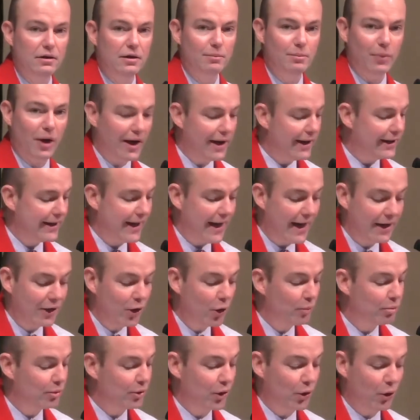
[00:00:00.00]
buy a can
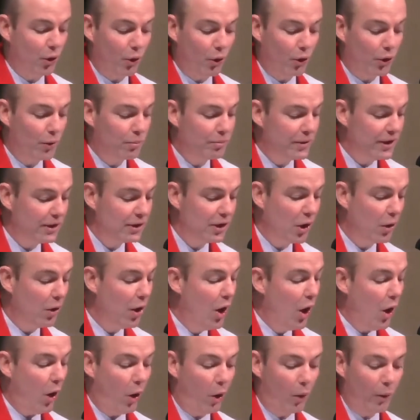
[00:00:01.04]
opener or a pillow,
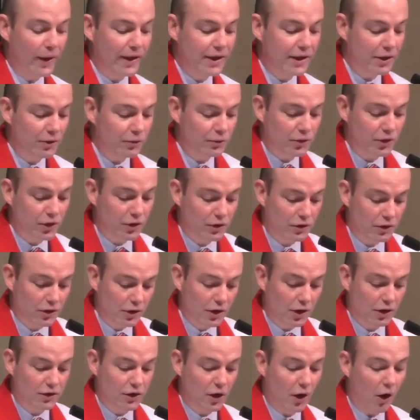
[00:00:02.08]
or we can
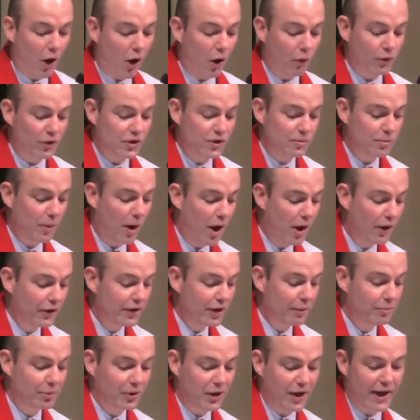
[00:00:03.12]
respond,
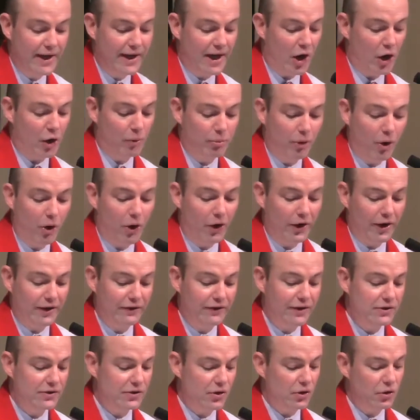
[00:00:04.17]
and play our part in
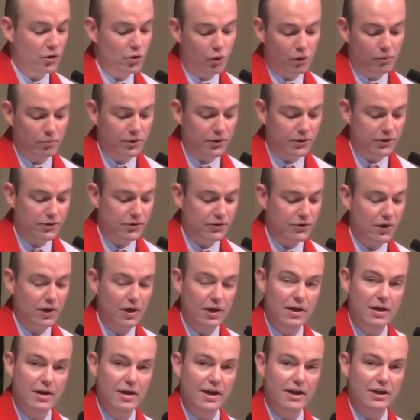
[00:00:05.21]
this enormous,
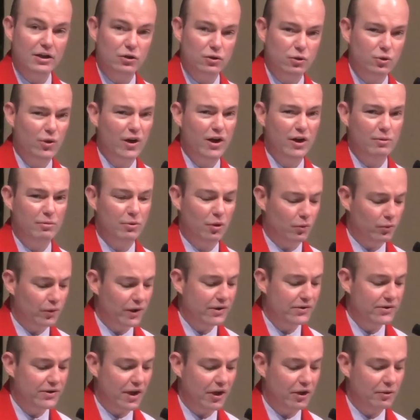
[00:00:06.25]
incredible
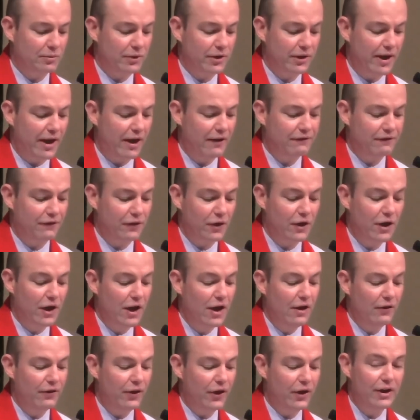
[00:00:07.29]
resettlement effort
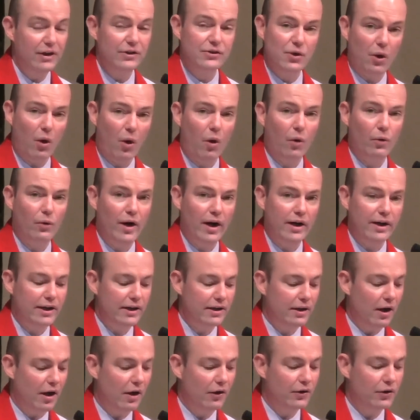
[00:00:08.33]
that is
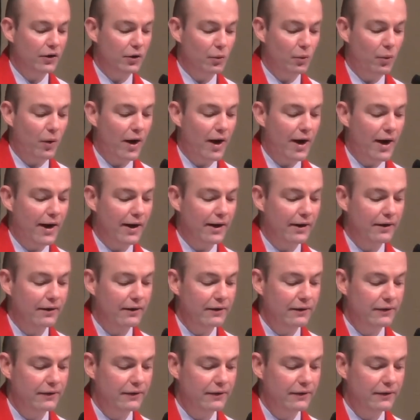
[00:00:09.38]
already underway.